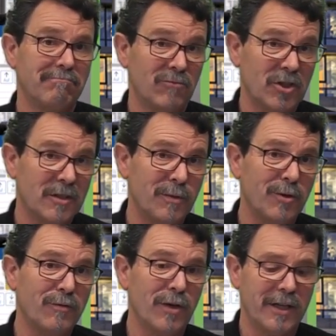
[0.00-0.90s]
Just
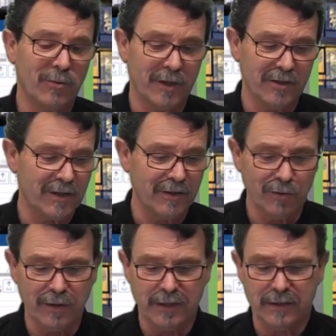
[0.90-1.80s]
powerful actuators can do
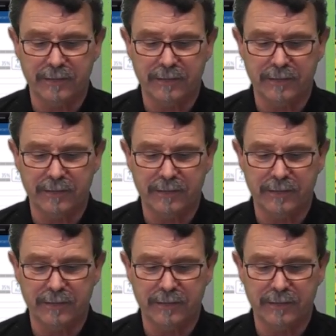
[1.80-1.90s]
that.